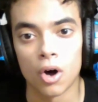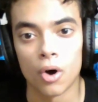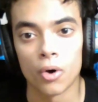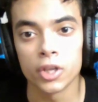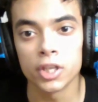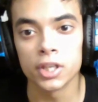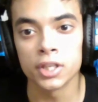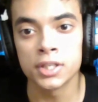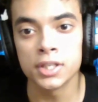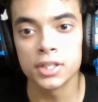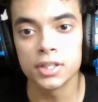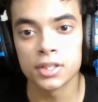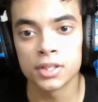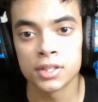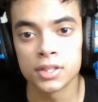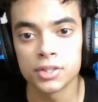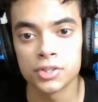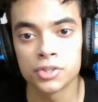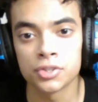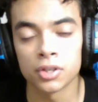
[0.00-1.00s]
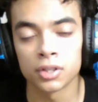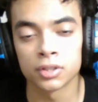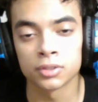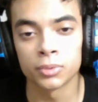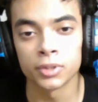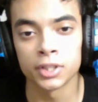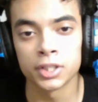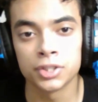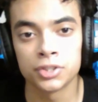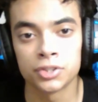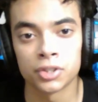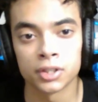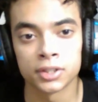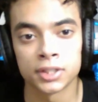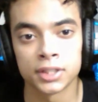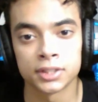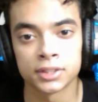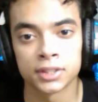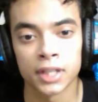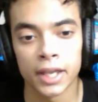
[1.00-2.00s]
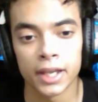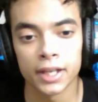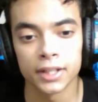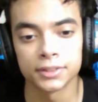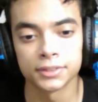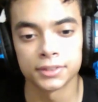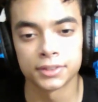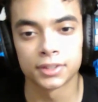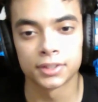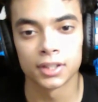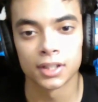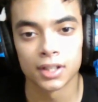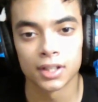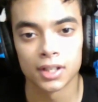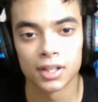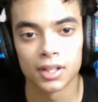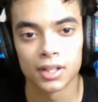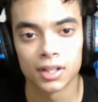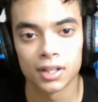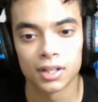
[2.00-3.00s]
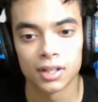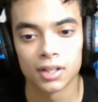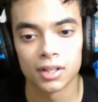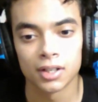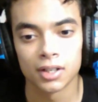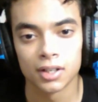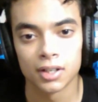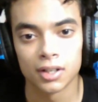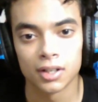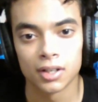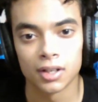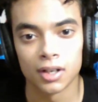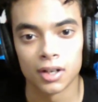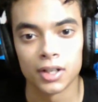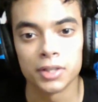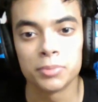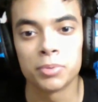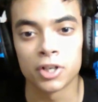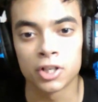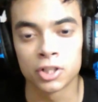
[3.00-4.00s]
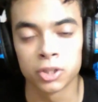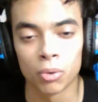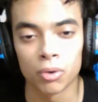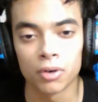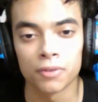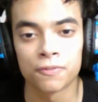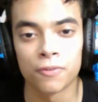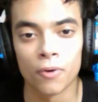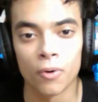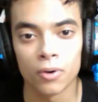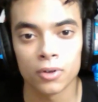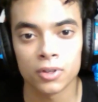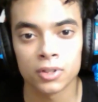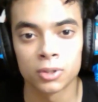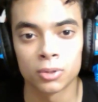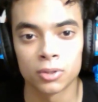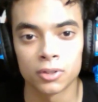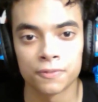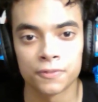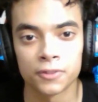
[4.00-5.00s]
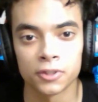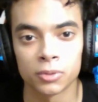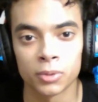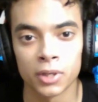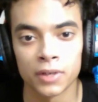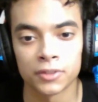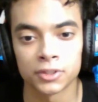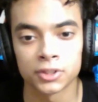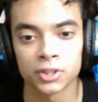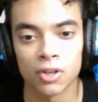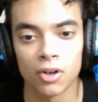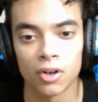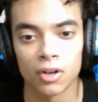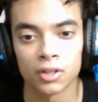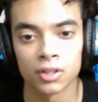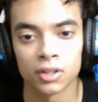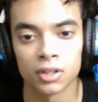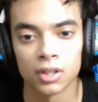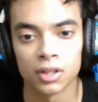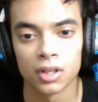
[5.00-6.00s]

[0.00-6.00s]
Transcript: Oh, he he he drugged what? He drugged his hands. He put chlorophyll, chlorophyll, whatever it's called.